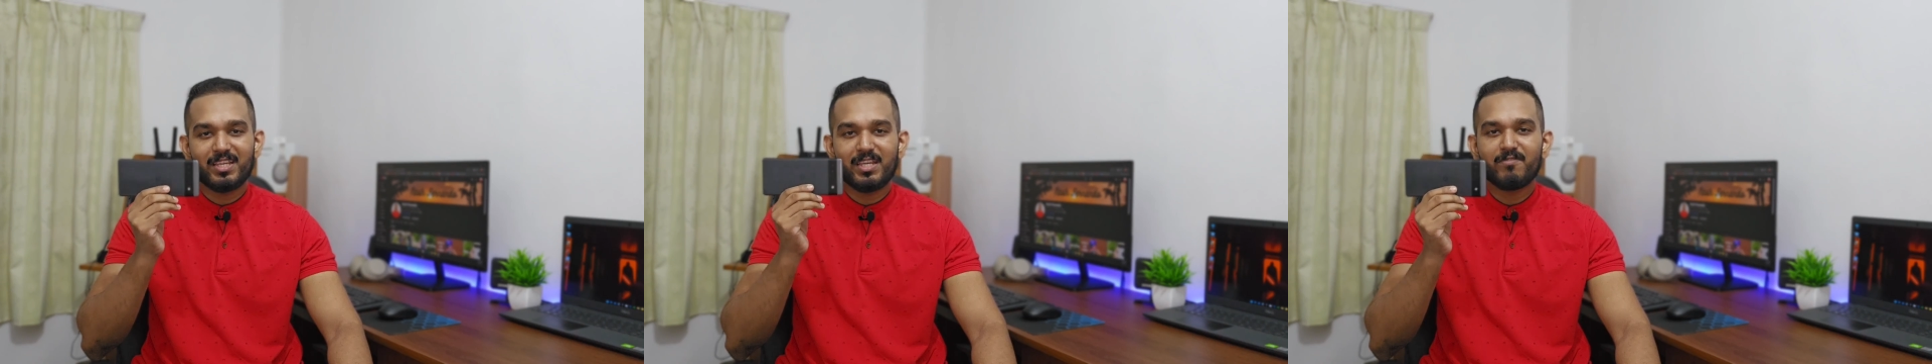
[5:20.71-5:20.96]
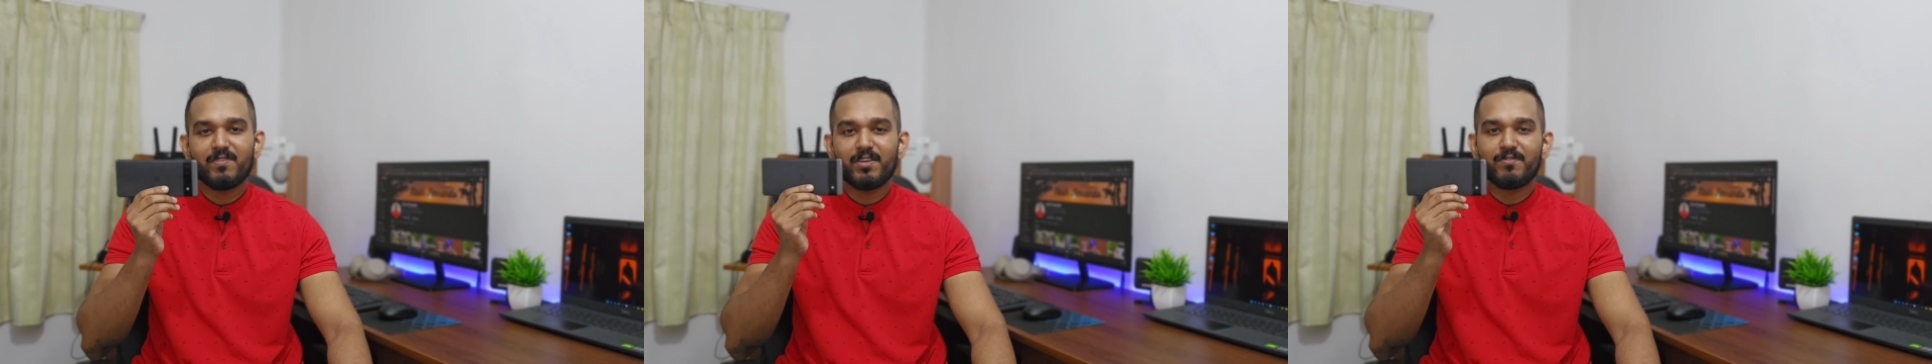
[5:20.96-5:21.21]

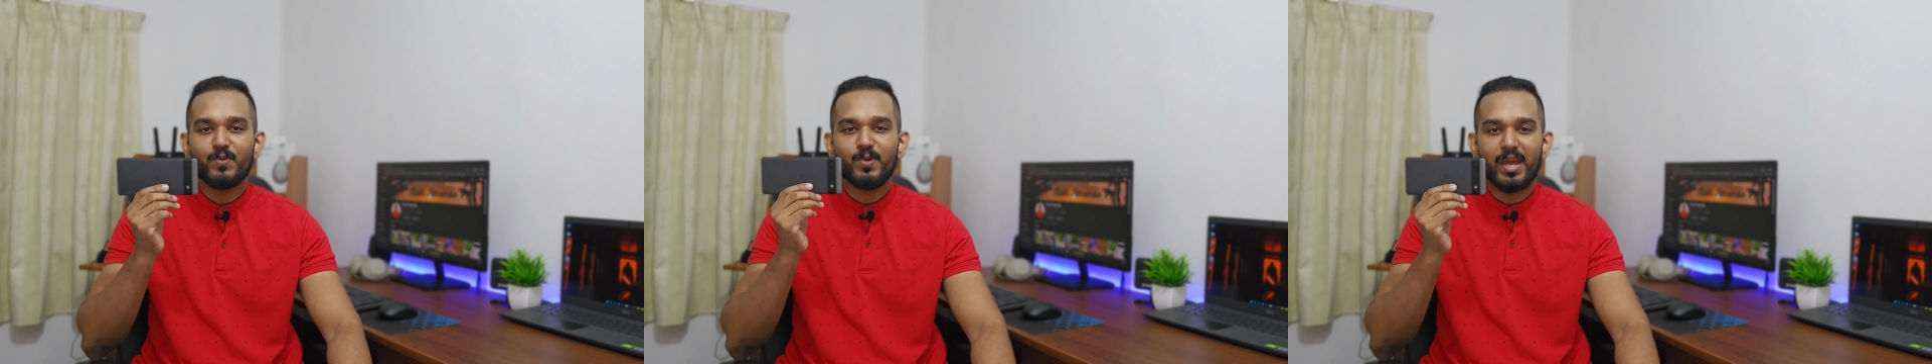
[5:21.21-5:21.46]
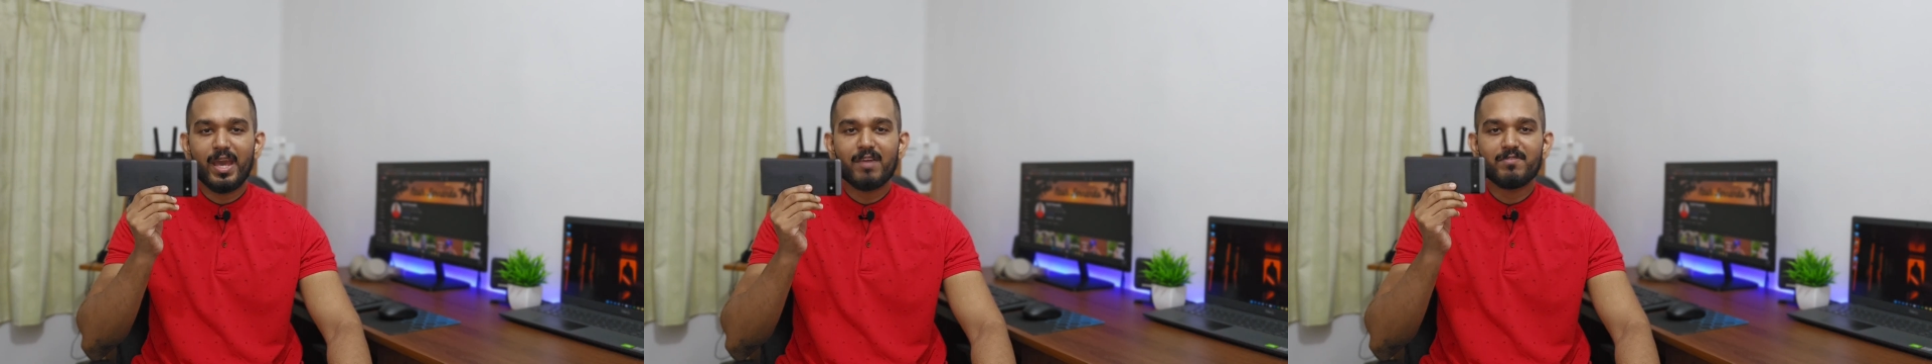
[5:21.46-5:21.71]
Even if you
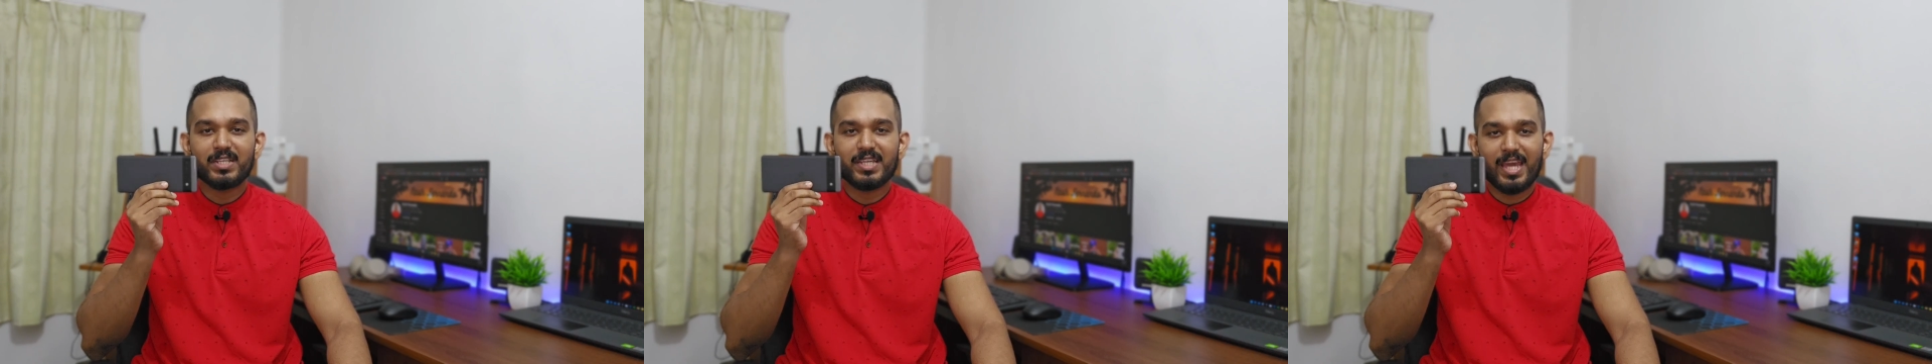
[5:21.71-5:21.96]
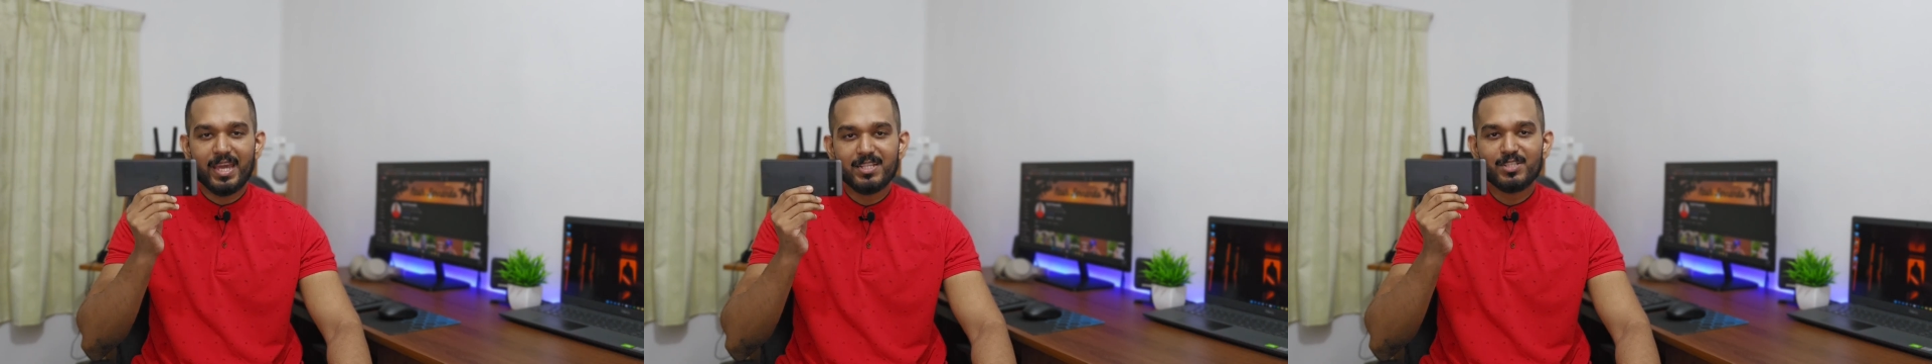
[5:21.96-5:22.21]
have a
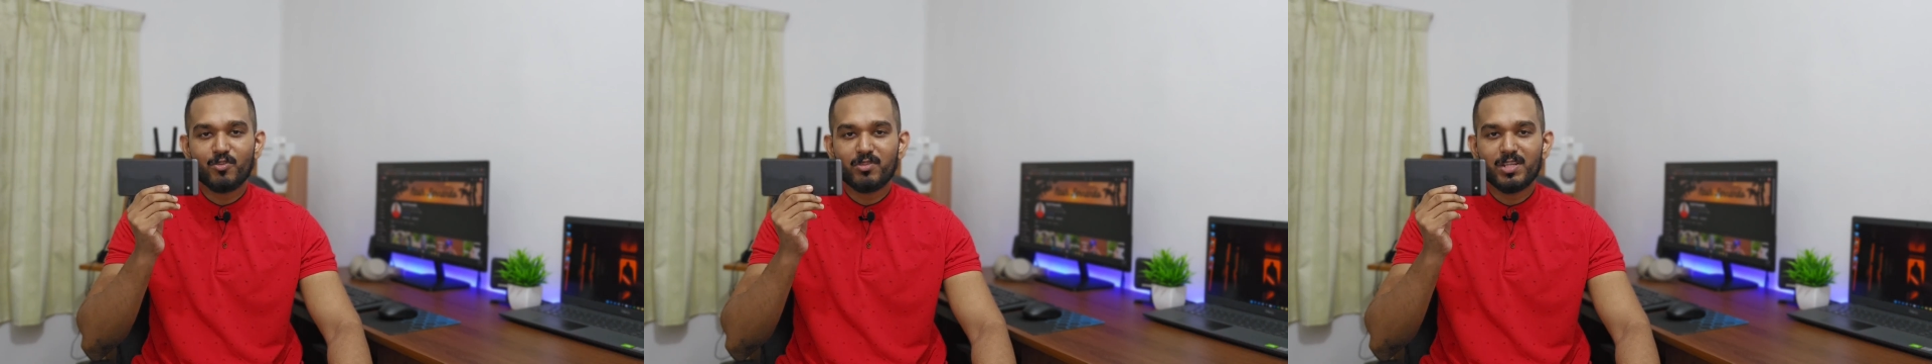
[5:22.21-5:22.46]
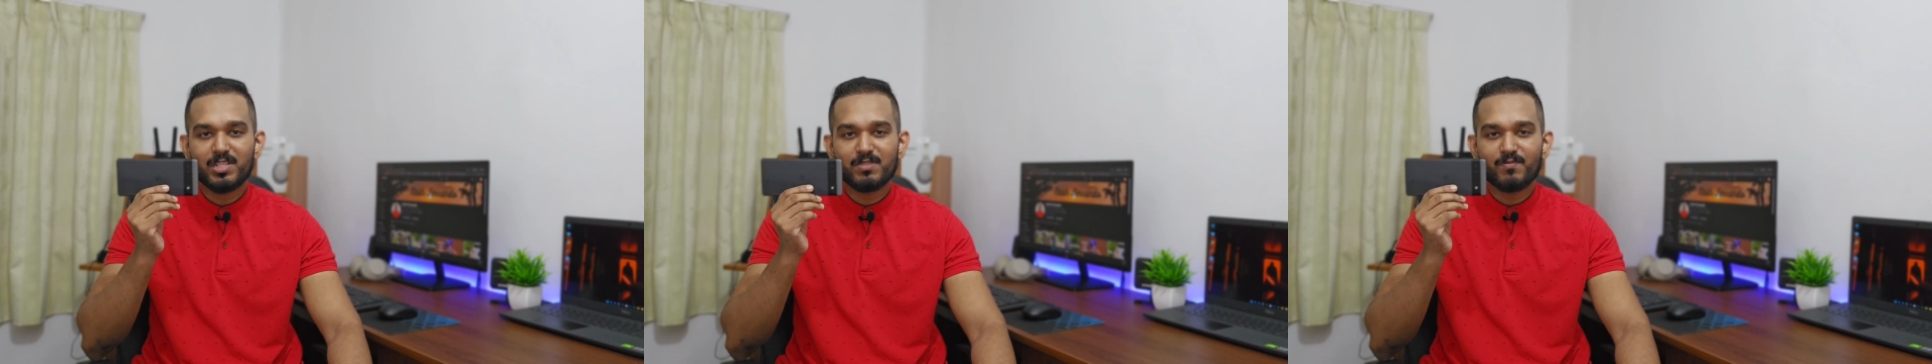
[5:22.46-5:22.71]
case on
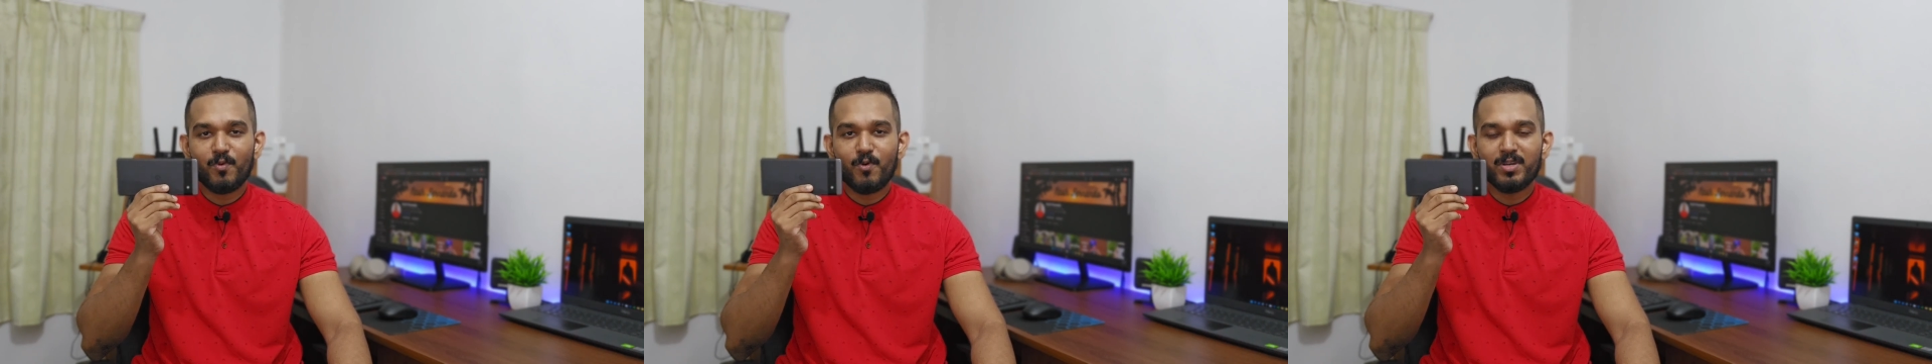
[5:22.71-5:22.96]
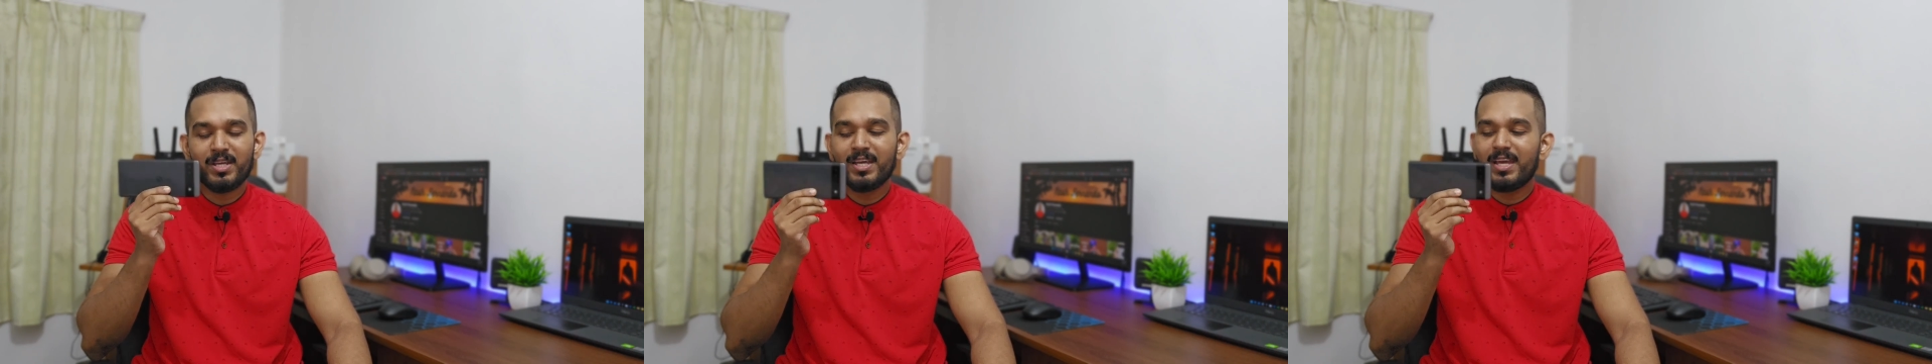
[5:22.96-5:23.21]
this phone